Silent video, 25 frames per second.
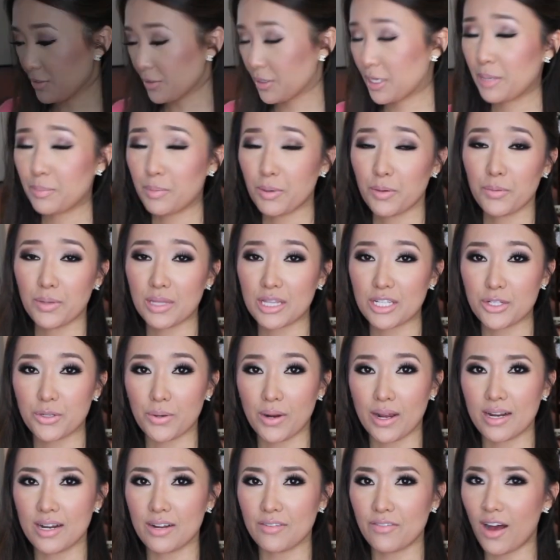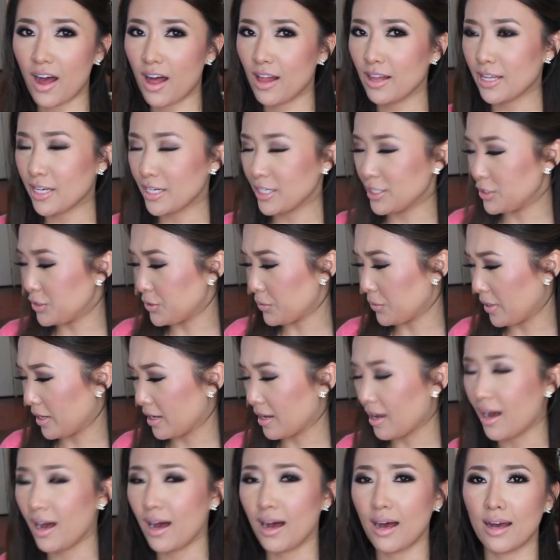So keeping with the trend of Holly
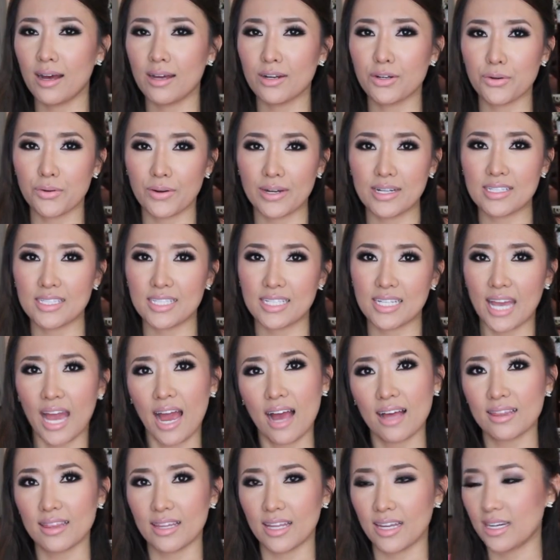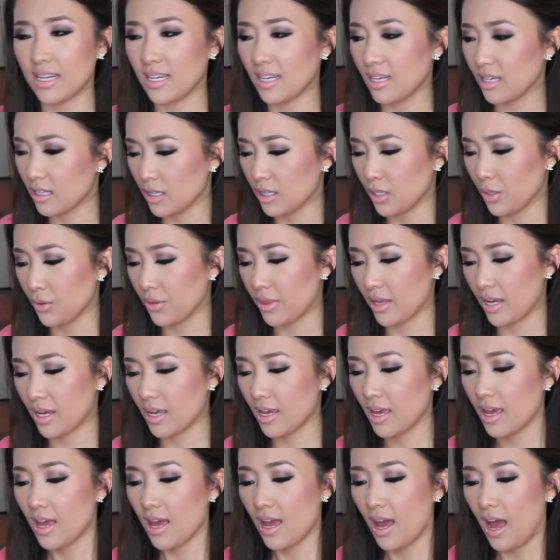enjoying odd, crazy cat lady
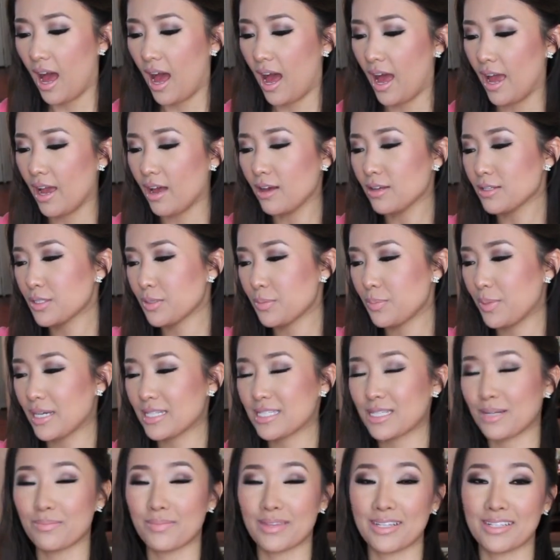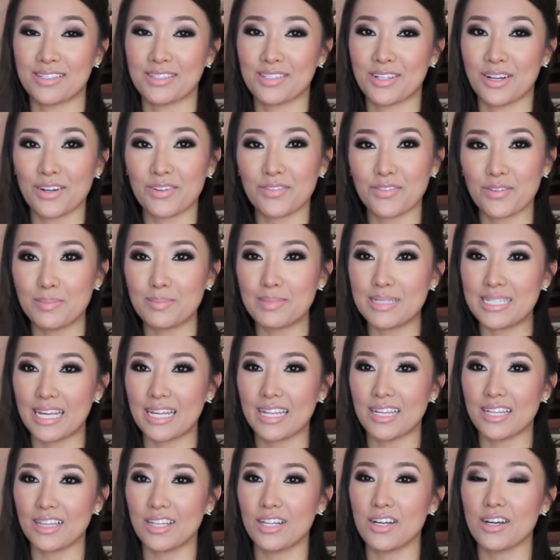clothing, I also picked up this skirt from
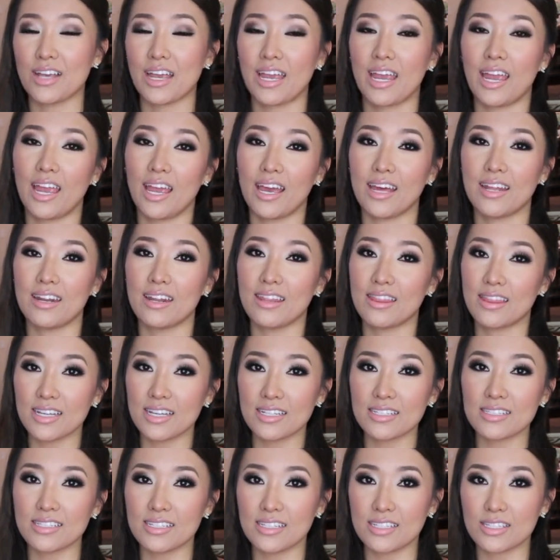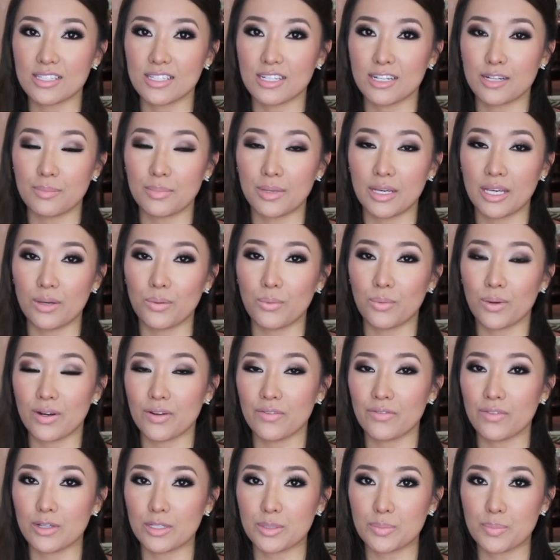Daily Look, and this is going to be one
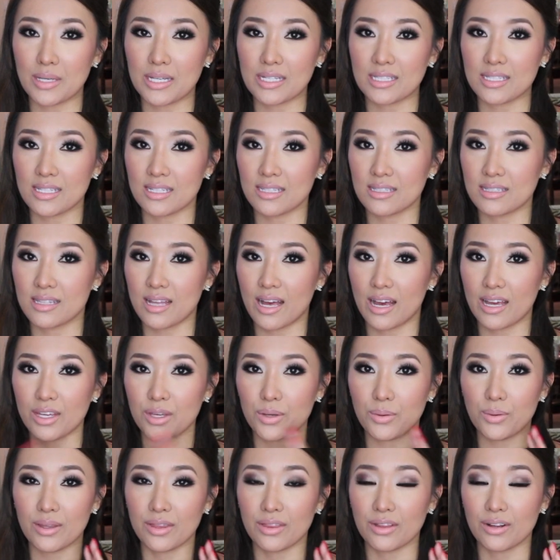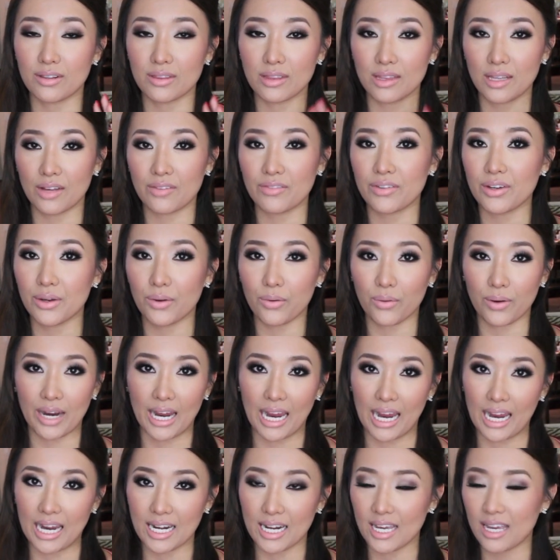of those pieces that you either love it or
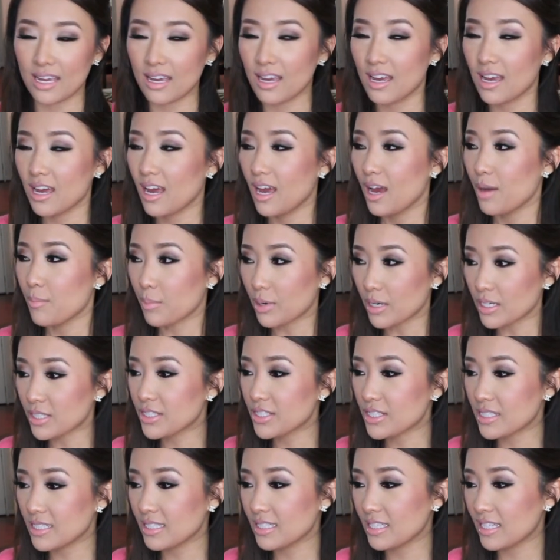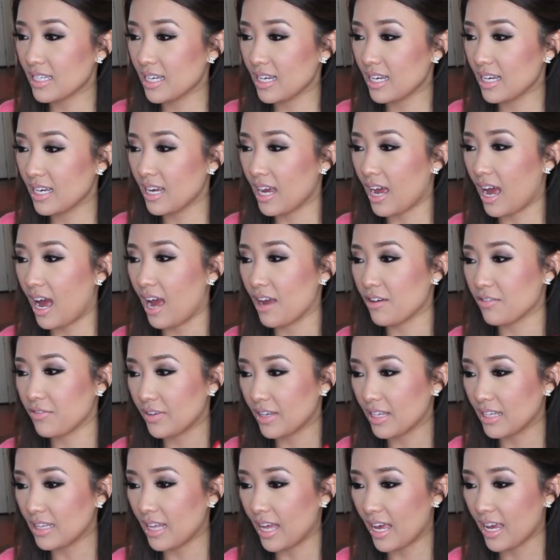hate it. Personally, I
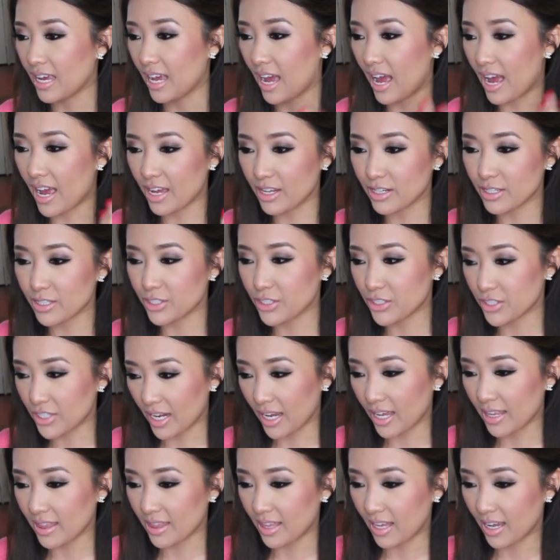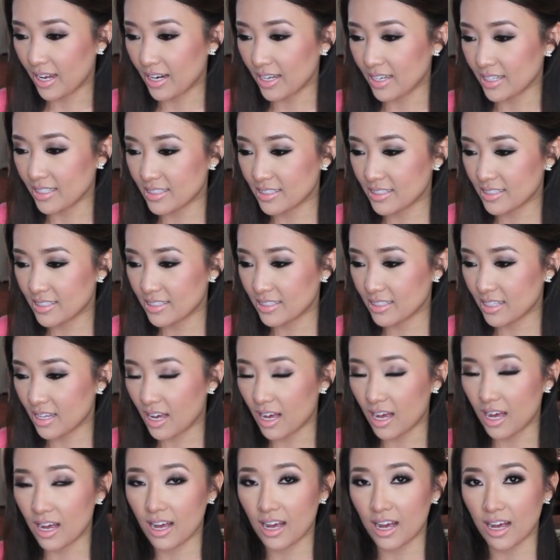feel like I understand that it's
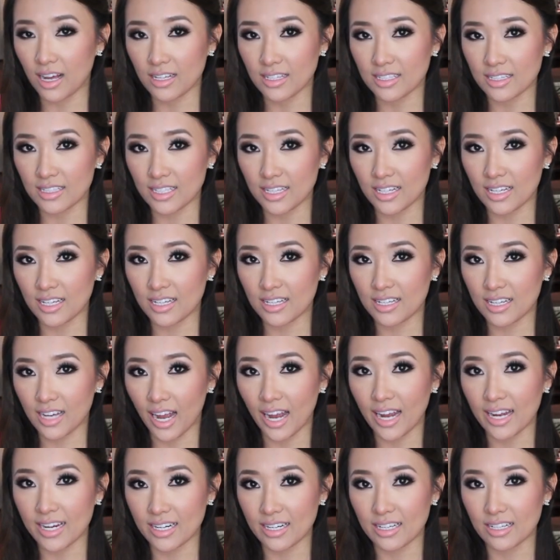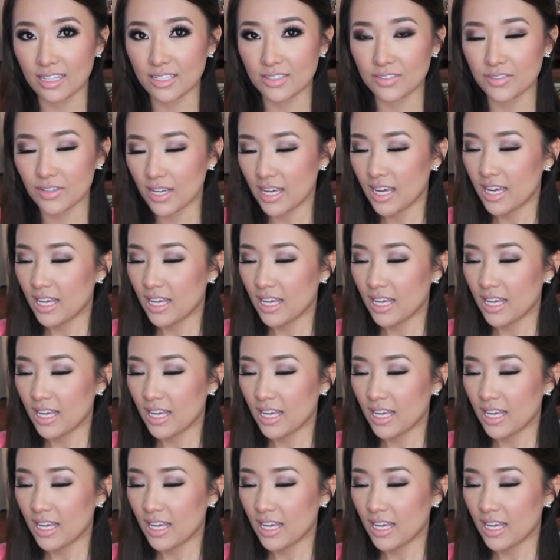ugly, kind of.